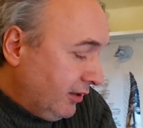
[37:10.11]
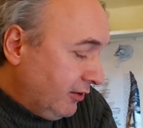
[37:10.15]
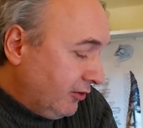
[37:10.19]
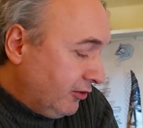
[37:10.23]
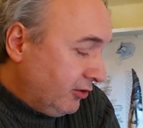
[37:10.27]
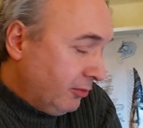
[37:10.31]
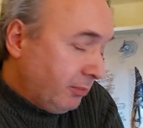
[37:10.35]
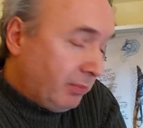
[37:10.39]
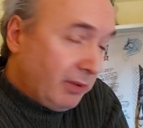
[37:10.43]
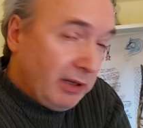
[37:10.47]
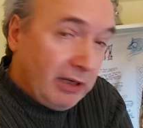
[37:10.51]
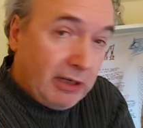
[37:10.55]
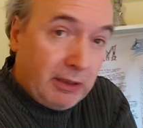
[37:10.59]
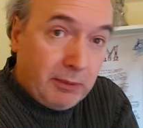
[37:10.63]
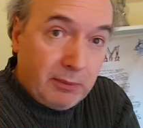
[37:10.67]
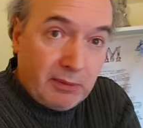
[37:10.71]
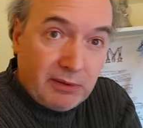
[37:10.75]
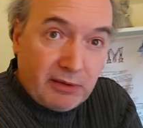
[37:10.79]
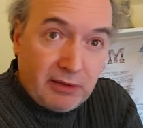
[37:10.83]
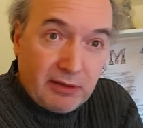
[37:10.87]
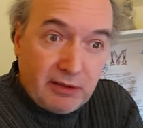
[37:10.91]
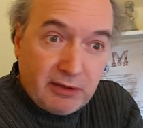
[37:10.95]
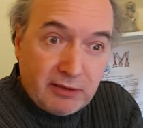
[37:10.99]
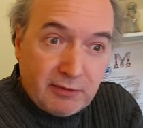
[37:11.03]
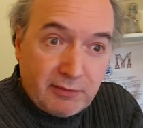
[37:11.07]
to be with
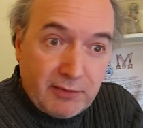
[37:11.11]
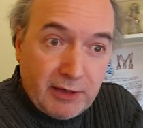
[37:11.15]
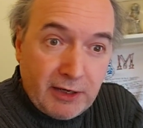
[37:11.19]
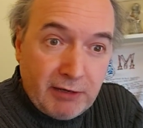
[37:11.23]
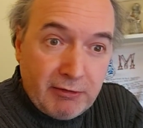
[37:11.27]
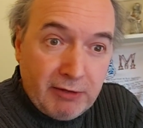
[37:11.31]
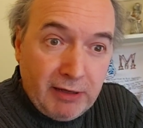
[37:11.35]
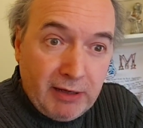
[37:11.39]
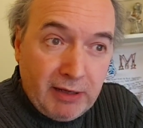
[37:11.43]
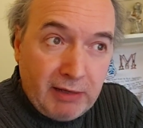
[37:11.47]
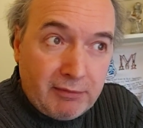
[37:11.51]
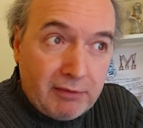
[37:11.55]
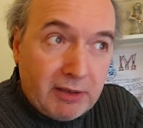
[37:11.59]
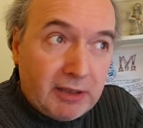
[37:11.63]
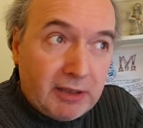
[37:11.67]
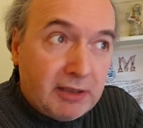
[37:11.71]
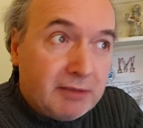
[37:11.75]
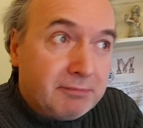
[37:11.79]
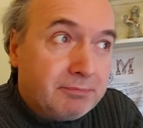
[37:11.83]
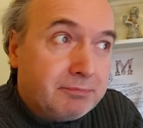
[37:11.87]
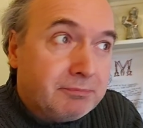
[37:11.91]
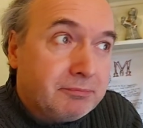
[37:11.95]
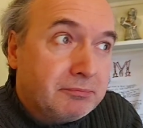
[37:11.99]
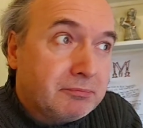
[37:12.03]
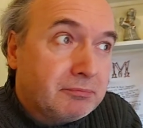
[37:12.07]
his Faerie lover,
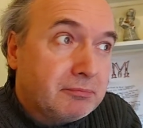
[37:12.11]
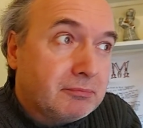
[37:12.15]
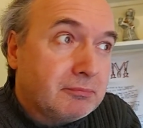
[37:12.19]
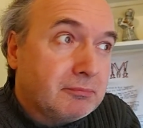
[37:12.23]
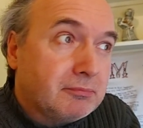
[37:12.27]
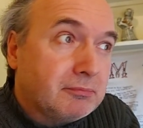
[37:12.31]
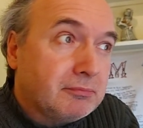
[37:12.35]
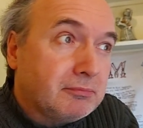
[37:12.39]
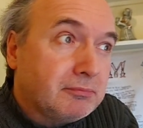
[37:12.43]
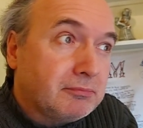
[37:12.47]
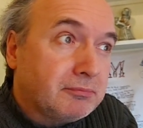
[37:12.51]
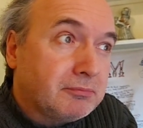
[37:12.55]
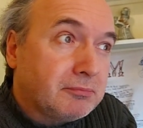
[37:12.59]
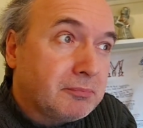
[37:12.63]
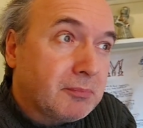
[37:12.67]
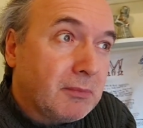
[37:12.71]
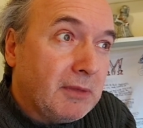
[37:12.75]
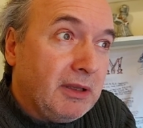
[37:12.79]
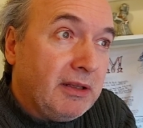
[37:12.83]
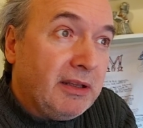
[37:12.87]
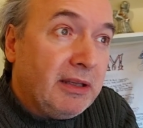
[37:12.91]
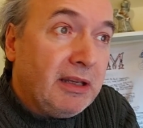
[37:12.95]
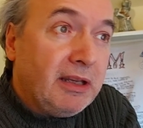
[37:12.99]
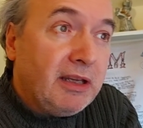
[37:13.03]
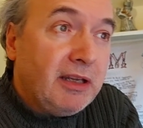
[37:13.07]

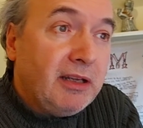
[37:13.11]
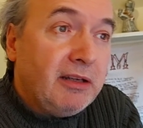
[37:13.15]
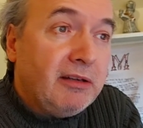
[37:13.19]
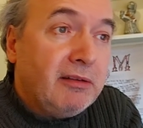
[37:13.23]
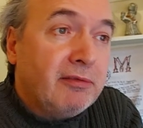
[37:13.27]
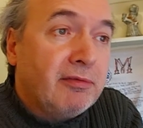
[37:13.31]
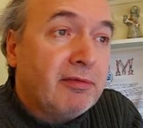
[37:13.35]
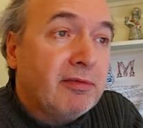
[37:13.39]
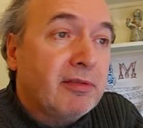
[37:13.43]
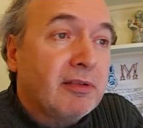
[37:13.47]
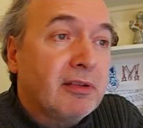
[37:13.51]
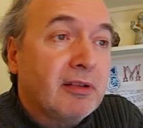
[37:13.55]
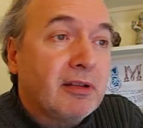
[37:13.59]
Niamh,